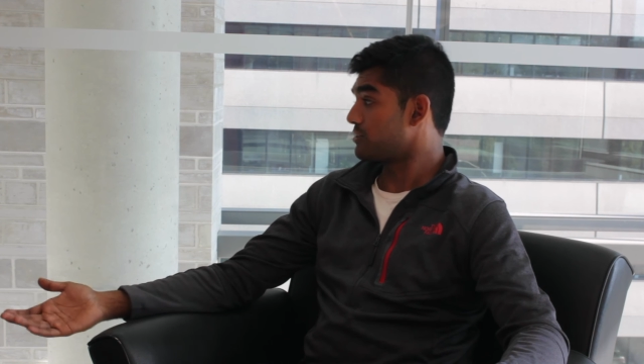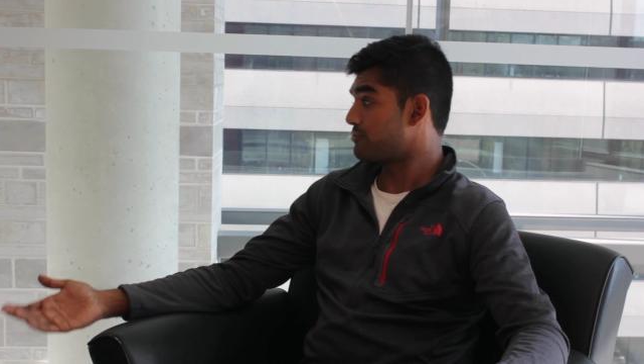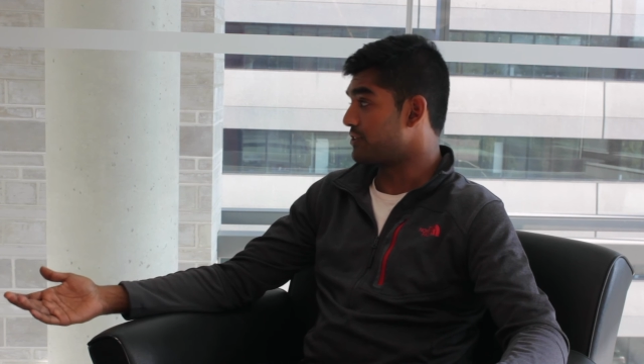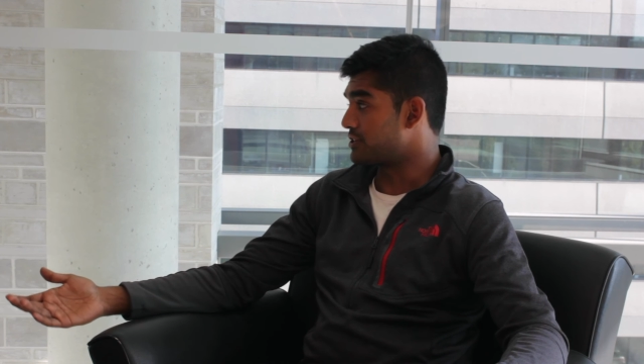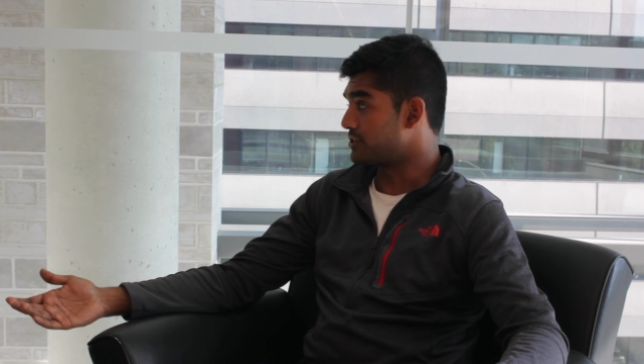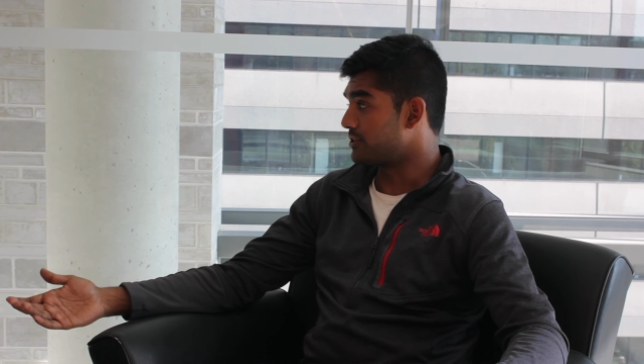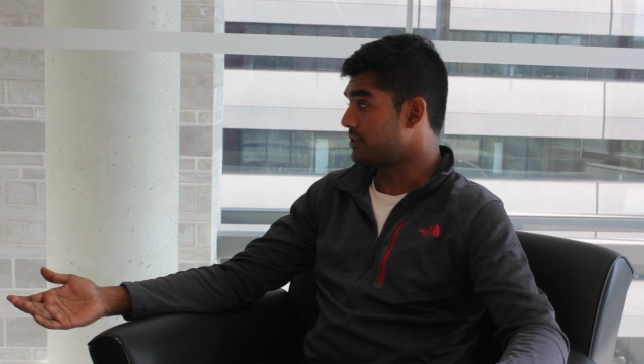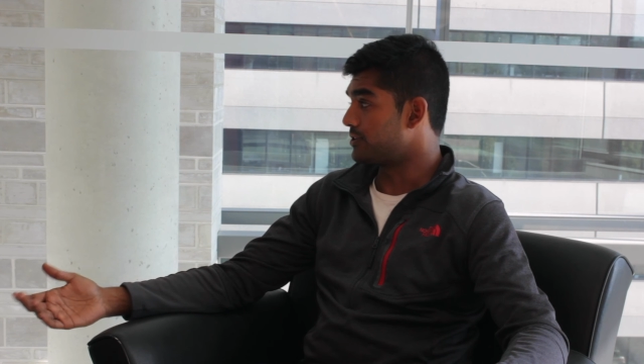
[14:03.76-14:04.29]

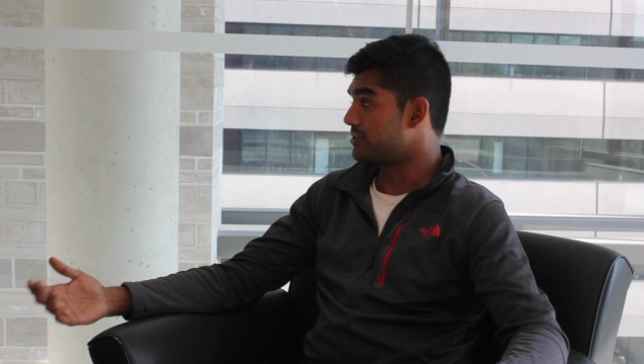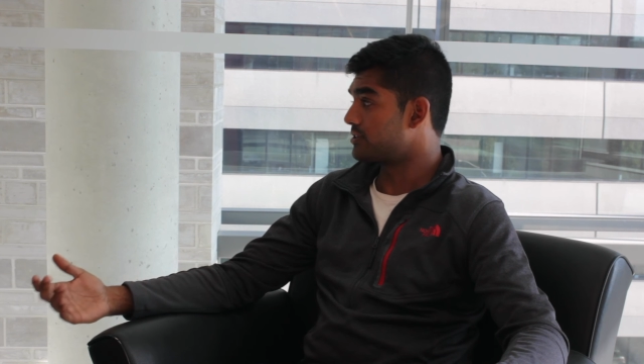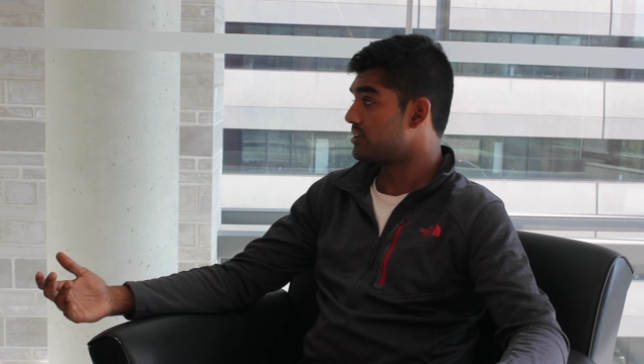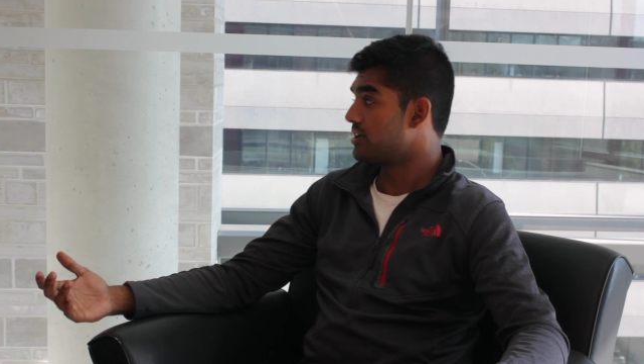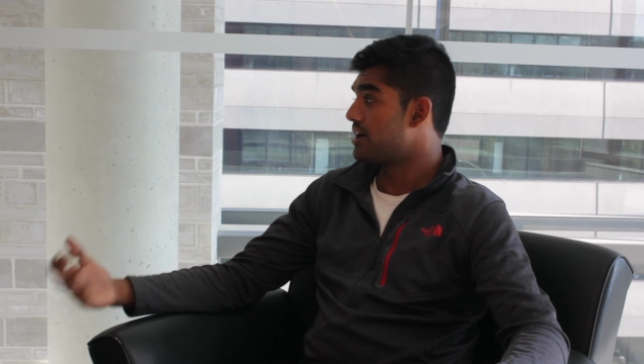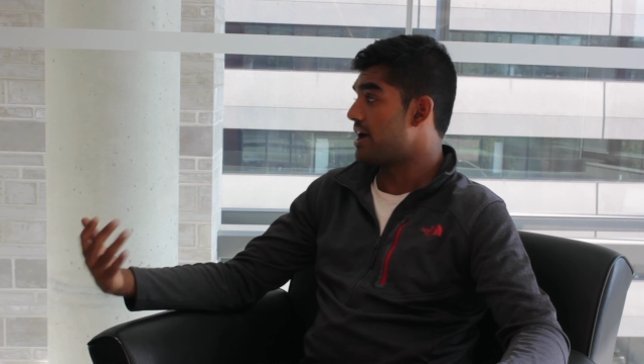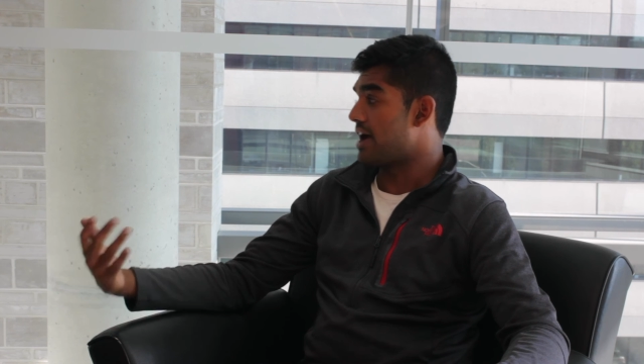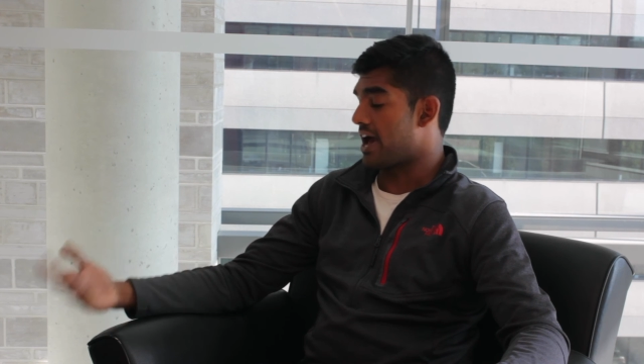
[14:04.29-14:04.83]

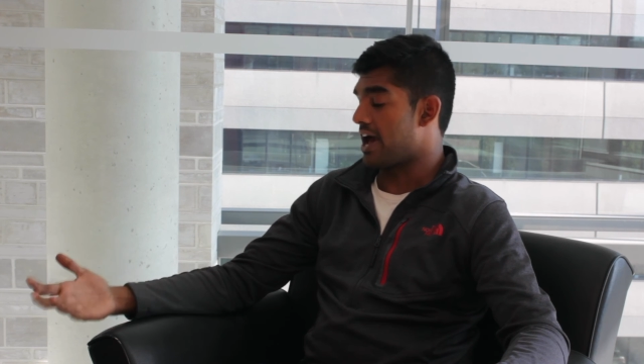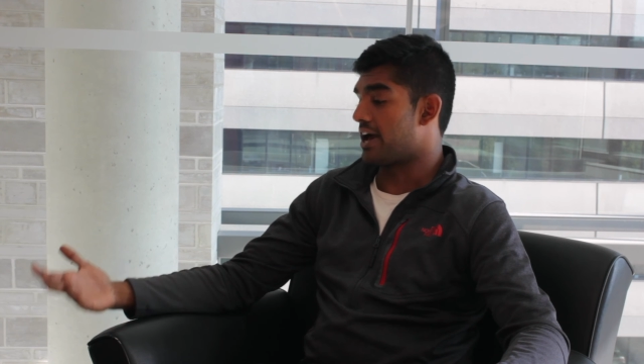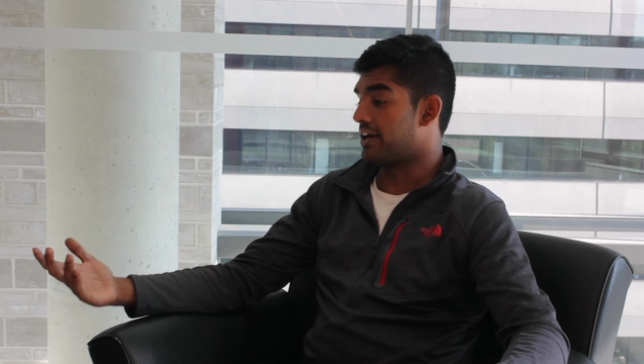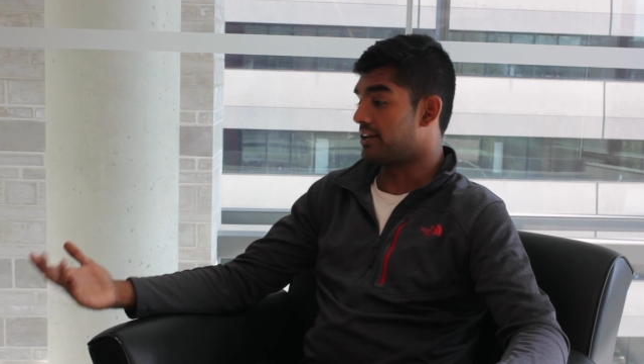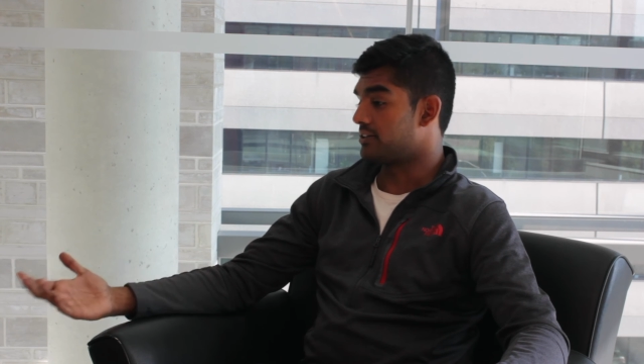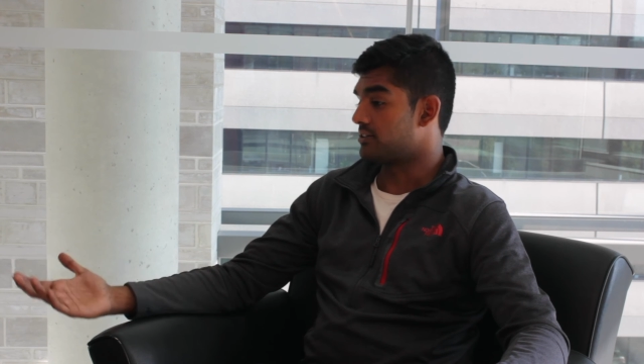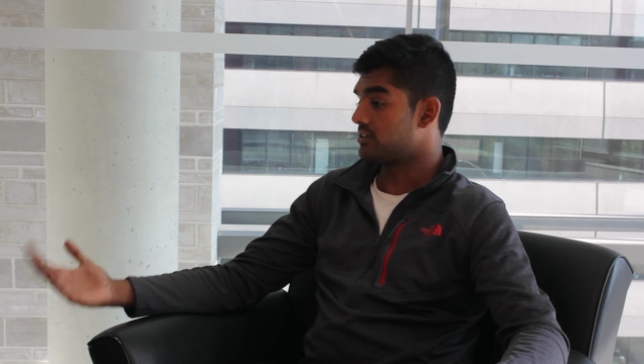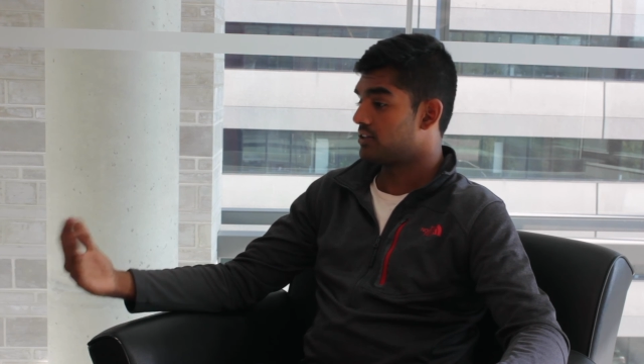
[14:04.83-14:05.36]
officials
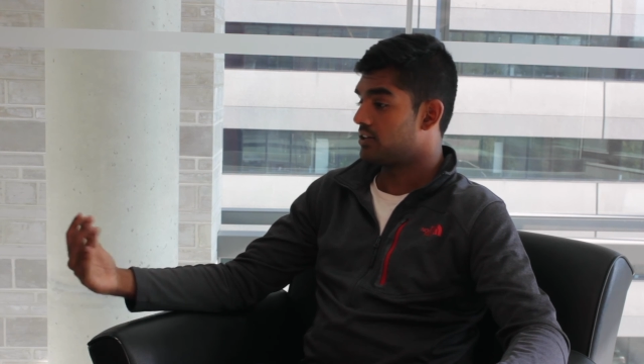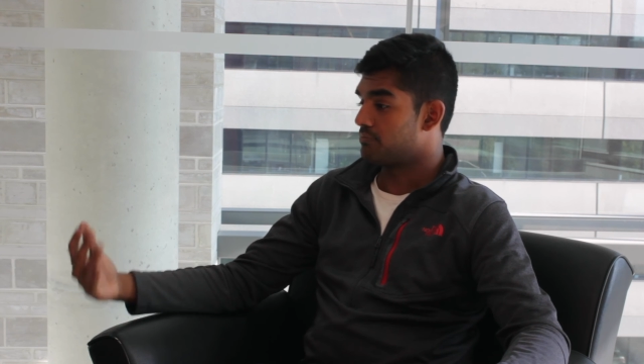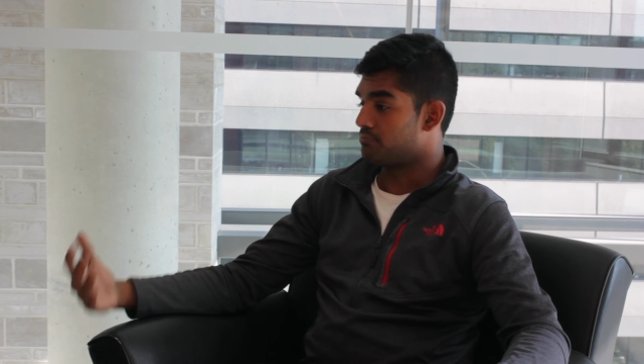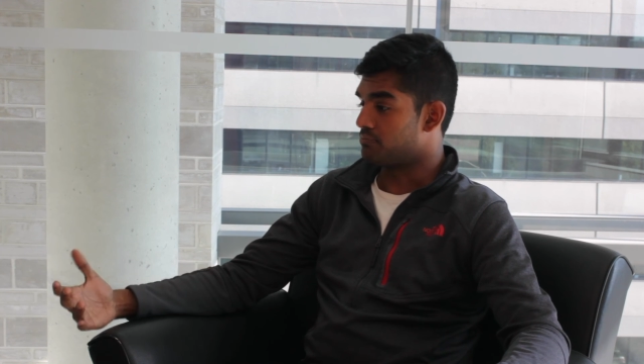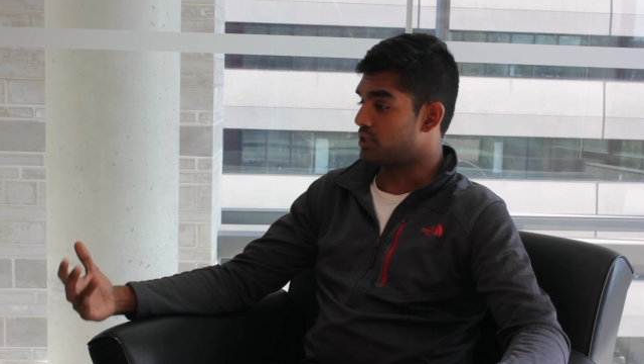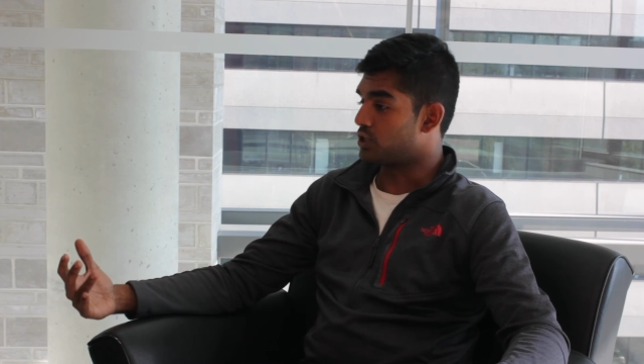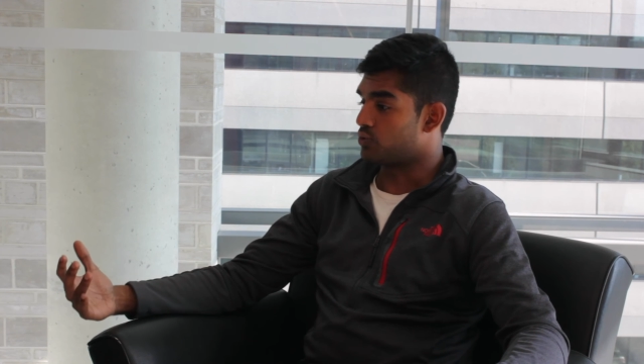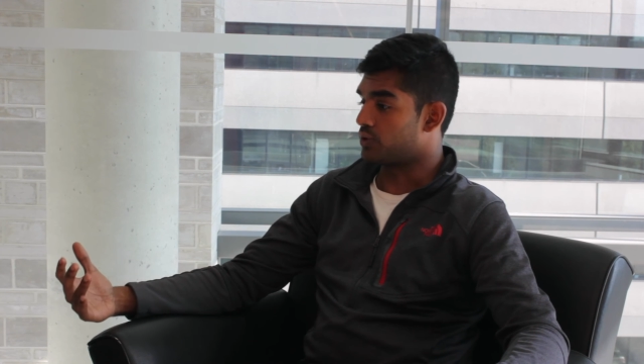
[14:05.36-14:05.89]
and
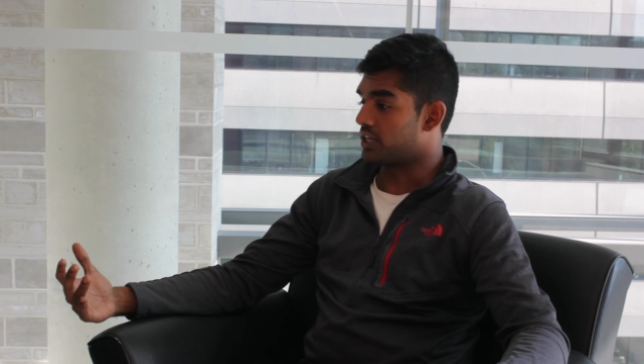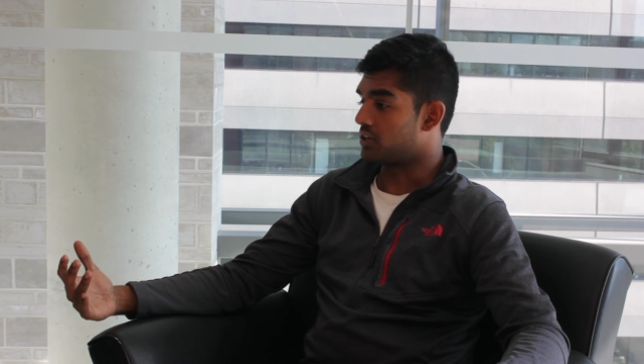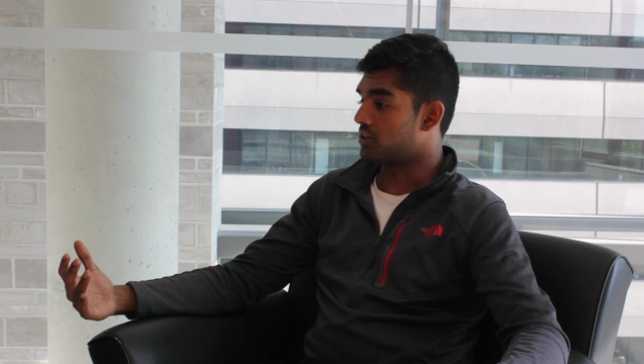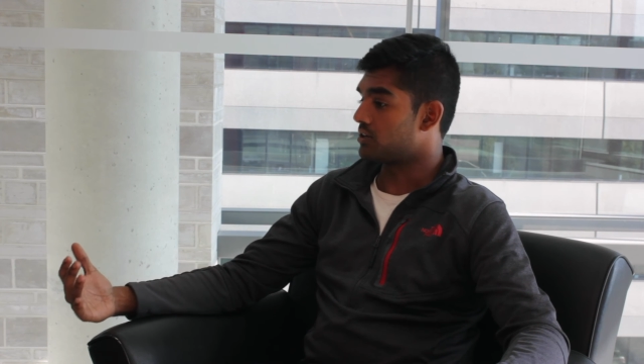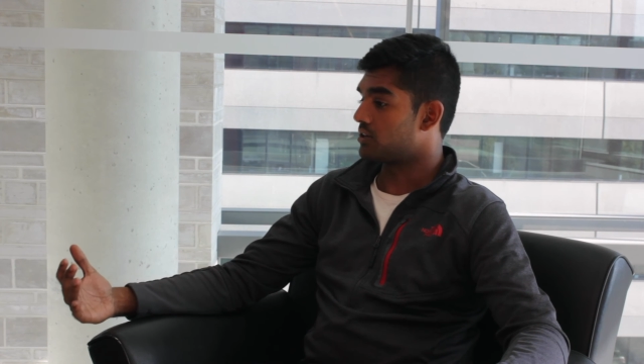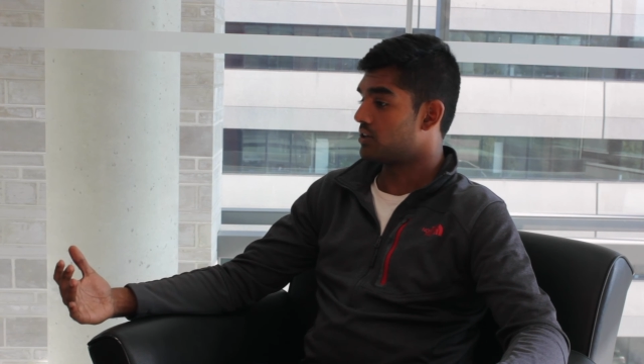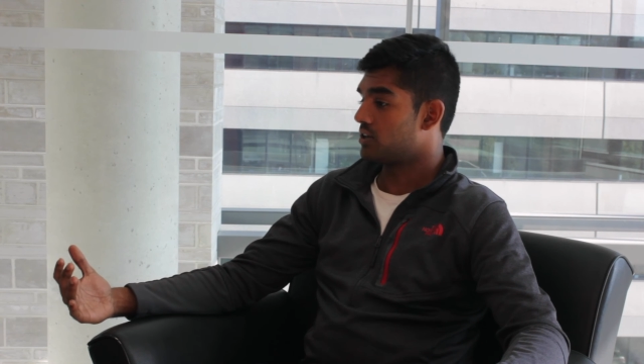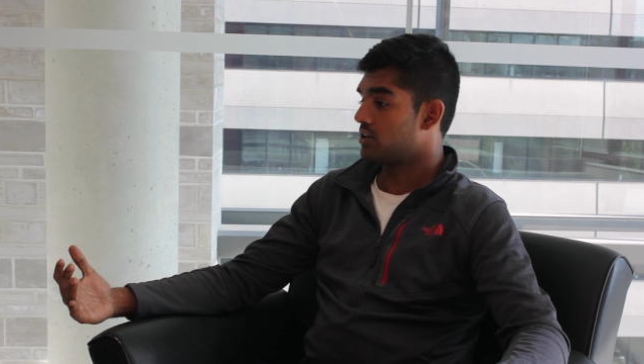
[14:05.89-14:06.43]
between